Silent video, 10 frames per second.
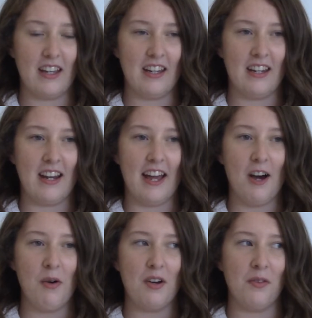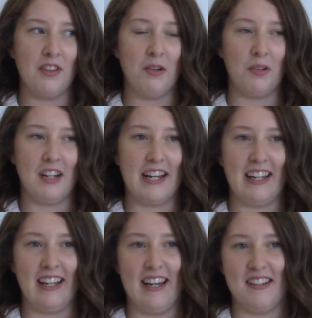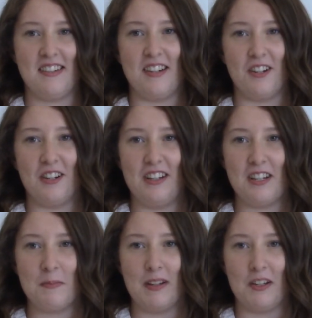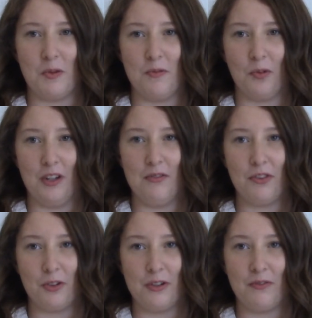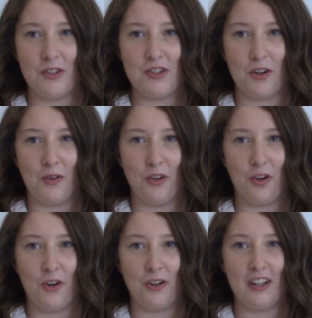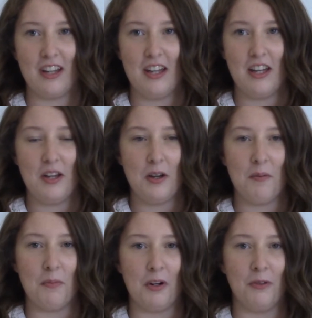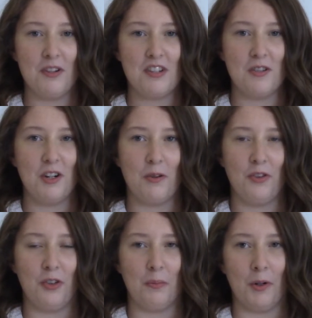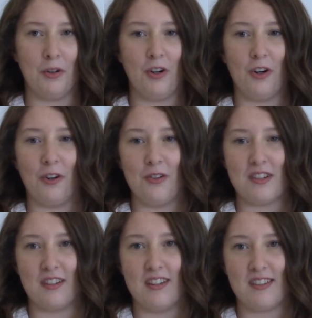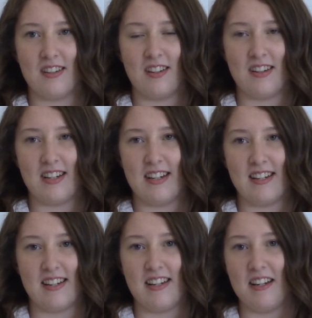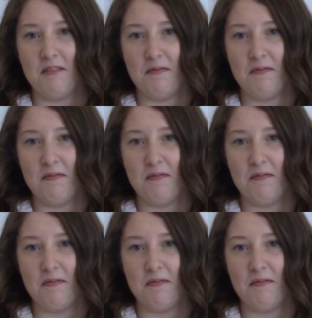And now I don't think we're taking it as serious because we've lived through it for so long, but we're still going through the protocols and listening to CDC.